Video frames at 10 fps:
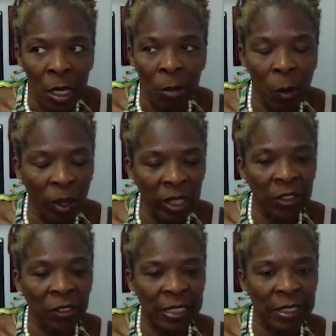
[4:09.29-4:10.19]
But one of
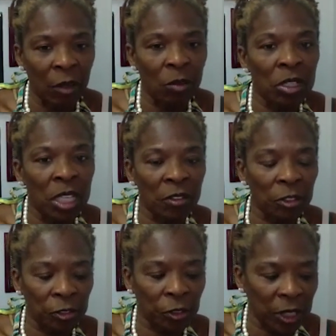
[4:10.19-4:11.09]
the things that I'll never
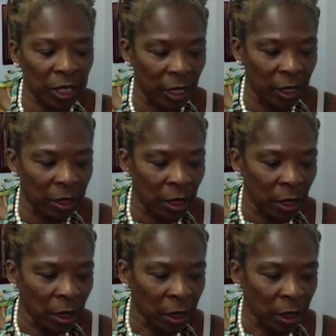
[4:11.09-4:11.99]
forget
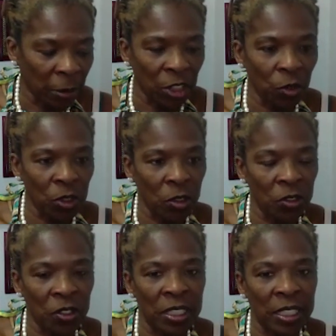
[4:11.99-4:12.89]
that my drill
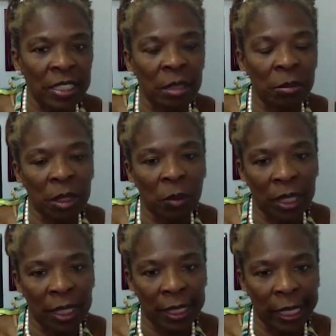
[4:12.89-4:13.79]
sergeant said to me
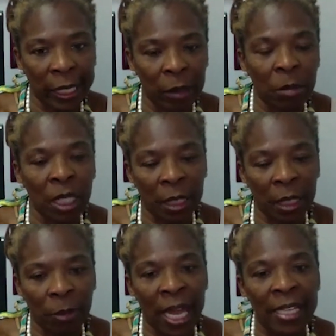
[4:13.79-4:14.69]
when I came, and I
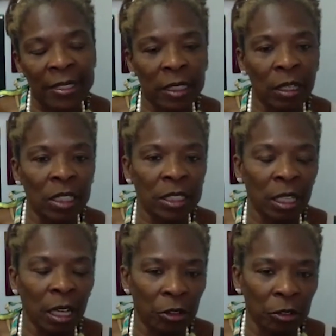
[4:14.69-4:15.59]
passed it on
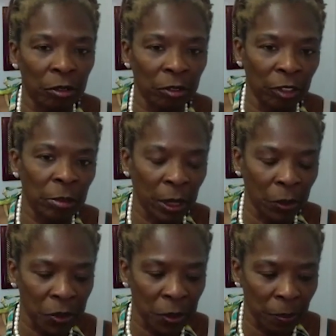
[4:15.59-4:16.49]
to other
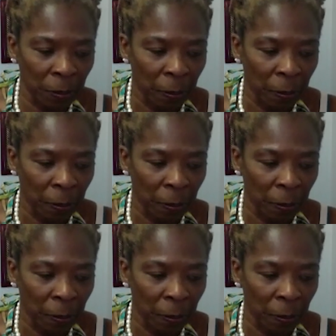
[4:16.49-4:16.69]
females.